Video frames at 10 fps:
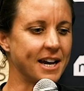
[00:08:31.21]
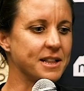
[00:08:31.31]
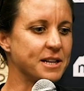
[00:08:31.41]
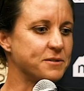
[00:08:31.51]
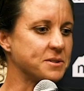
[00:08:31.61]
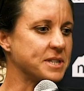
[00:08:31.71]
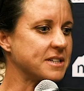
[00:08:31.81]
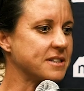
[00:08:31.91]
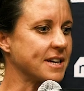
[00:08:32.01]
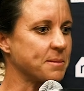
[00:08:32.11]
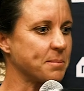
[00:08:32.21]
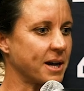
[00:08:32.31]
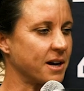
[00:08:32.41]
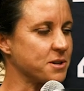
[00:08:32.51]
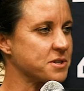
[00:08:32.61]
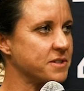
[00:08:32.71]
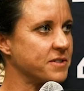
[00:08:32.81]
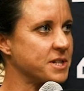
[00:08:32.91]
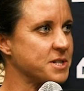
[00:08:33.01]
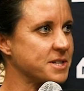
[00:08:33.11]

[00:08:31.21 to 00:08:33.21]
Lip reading: I love doing like backcountry adventures.